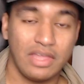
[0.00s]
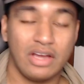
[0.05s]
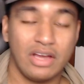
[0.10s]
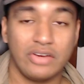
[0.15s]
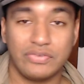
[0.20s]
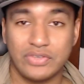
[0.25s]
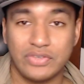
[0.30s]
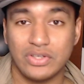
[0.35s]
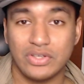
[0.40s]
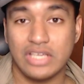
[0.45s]

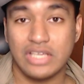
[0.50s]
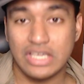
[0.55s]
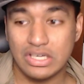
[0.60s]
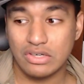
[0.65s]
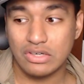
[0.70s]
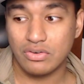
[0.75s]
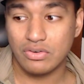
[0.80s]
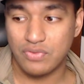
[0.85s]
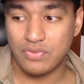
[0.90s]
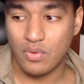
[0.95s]
if you're
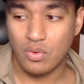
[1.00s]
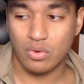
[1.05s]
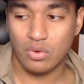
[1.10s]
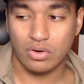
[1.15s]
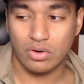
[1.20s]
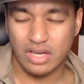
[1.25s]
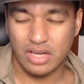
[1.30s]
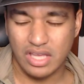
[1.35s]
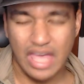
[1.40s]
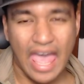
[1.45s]
here
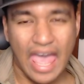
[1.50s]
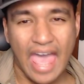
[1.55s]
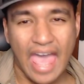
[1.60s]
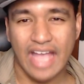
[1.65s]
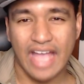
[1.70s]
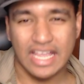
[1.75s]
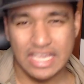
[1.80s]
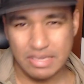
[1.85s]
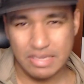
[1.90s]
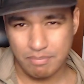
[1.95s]
for
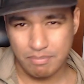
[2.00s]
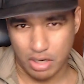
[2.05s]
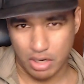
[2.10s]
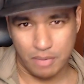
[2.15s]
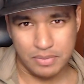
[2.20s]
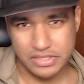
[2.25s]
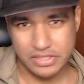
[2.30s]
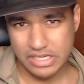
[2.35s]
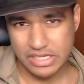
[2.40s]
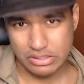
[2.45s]
hacking
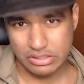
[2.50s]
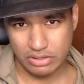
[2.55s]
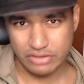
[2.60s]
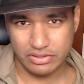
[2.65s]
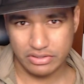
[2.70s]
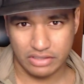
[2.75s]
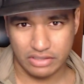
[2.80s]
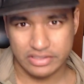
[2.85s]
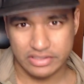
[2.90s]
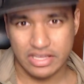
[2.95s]
purposes or
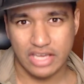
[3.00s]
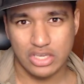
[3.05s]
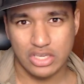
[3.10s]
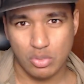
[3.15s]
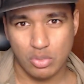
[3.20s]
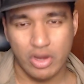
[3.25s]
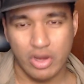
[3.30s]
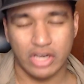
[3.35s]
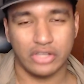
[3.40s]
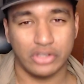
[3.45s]
anything like that, you
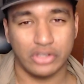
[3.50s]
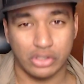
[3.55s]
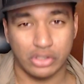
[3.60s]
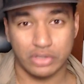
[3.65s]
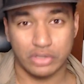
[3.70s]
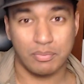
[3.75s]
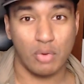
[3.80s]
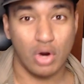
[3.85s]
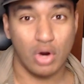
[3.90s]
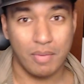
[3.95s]
want to
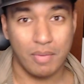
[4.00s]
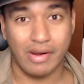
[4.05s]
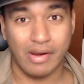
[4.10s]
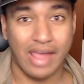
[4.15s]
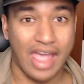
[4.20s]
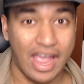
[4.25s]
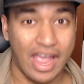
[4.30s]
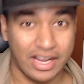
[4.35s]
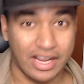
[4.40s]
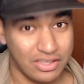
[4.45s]
learn more about
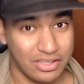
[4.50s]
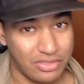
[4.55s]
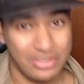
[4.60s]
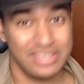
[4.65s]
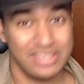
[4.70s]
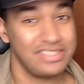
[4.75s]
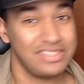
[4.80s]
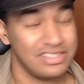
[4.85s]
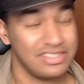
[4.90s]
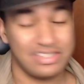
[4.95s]
hacking,
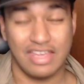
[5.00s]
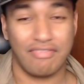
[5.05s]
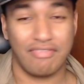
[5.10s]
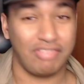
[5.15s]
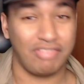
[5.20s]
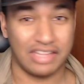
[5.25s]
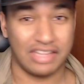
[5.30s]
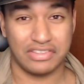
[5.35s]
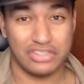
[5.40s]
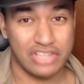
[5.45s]
this is
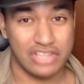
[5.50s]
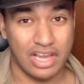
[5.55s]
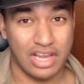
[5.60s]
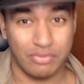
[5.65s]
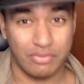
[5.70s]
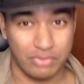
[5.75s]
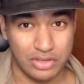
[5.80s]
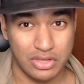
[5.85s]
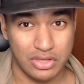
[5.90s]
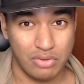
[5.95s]
definitely not the channel
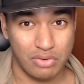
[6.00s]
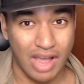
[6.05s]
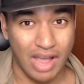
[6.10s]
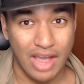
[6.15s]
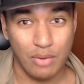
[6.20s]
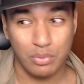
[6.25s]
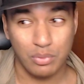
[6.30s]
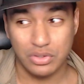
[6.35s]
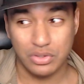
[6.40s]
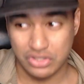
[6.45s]
for you.
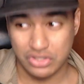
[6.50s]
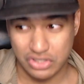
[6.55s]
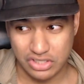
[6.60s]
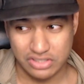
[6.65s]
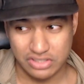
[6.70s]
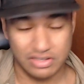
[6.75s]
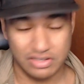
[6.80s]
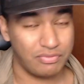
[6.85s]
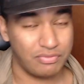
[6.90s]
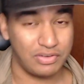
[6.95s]
I was
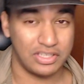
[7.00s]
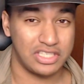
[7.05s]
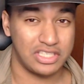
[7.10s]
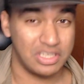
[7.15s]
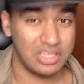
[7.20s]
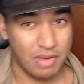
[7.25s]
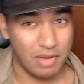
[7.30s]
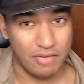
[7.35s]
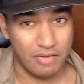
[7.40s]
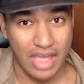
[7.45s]
just a
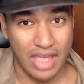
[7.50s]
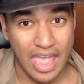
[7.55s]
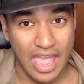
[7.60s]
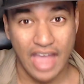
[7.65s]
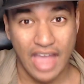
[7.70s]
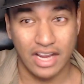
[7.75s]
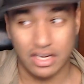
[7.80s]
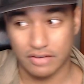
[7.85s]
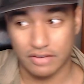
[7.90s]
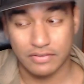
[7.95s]
victim of a
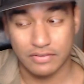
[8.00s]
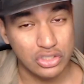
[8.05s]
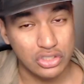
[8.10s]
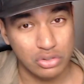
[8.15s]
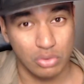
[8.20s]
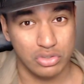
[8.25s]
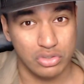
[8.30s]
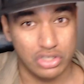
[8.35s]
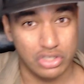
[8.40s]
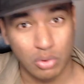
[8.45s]
hack, of a
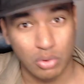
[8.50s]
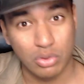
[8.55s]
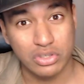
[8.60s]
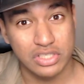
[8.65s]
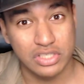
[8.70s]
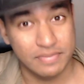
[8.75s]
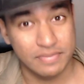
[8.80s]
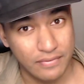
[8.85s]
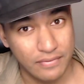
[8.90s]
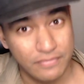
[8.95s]
Trojan
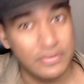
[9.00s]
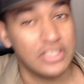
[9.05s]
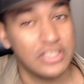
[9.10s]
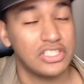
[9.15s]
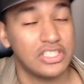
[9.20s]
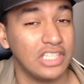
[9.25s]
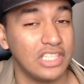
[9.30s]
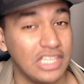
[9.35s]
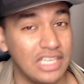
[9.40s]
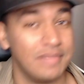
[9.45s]
horse, of a
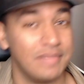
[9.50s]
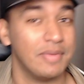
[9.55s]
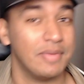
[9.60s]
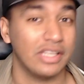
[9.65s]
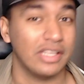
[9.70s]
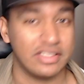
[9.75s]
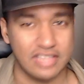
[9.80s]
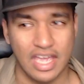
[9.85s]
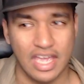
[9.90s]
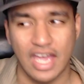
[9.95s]
phishing
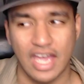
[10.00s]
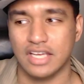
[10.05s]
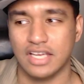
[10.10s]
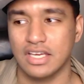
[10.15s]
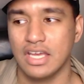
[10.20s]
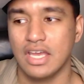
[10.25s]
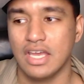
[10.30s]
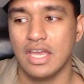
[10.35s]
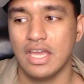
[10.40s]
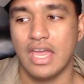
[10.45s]
email attack.
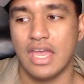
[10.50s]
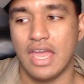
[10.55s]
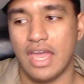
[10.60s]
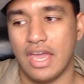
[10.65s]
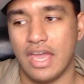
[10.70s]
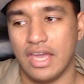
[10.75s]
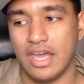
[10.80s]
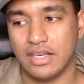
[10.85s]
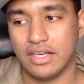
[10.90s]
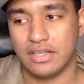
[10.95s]

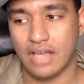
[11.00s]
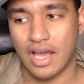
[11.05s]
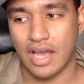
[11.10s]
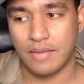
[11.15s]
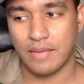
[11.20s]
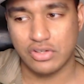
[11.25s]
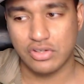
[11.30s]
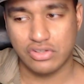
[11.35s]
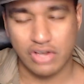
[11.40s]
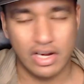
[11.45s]
And
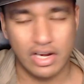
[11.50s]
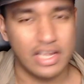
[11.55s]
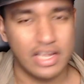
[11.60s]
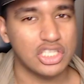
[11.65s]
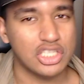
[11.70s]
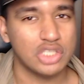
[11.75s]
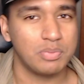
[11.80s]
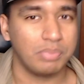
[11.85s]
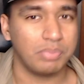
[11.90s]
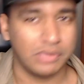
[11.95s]
I'm just trying to
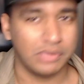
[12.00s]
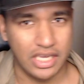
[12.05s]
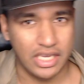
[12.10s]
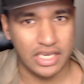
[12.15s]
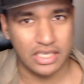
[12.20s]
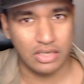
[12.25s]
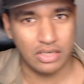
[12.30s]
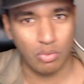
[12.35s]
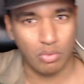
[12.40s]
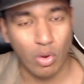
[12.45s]

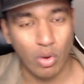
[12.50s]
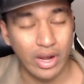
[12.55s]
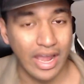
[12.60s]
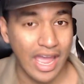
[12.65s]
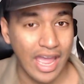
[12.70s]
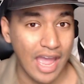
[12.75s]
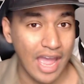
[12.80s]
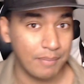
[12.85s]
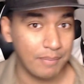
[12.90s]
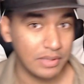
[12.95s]
explain what
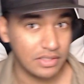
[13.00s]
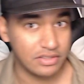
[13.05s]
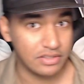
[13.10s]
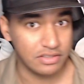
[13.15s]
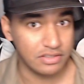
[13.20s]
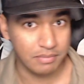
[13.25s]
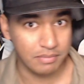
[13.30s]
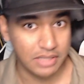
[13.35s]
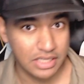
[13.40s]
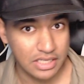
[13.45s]
happened
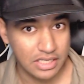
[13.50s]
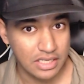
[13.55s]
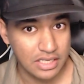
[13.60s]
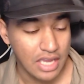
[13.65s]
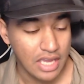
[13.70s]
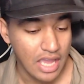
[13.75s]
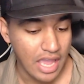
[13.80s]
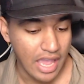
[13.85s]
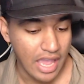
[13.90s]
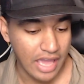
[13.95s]
to me
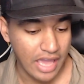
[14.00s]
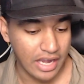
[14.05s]
and